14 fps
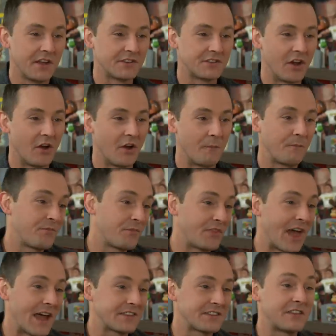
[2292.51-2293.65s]
So
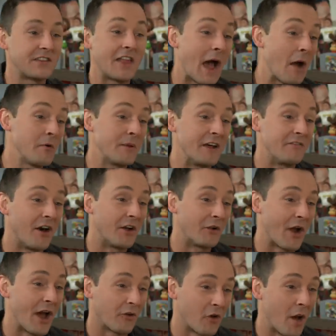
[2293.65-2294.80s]
that would be a fun round